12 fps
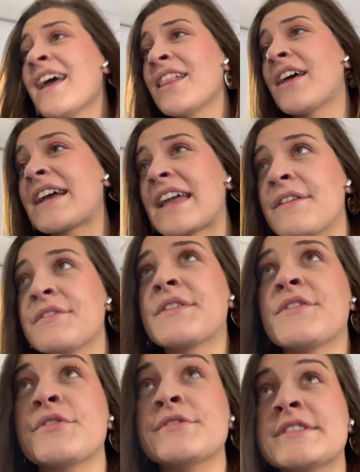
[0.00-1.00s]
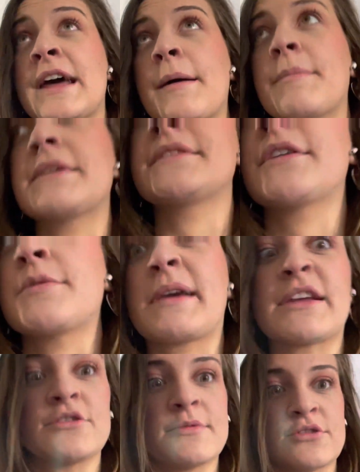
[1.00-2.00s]
Like, even if you step, it's like you're
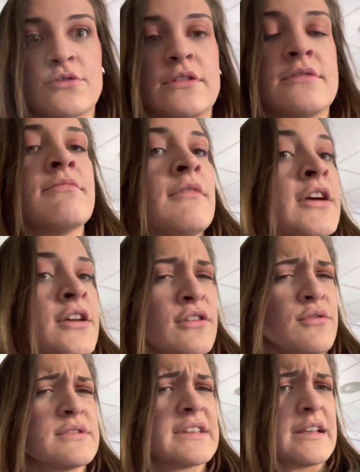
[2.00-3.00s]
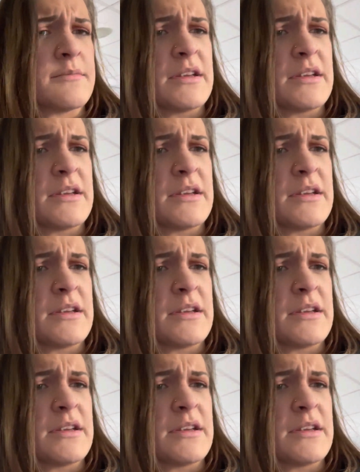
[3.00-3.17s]
making too much noise. You see it.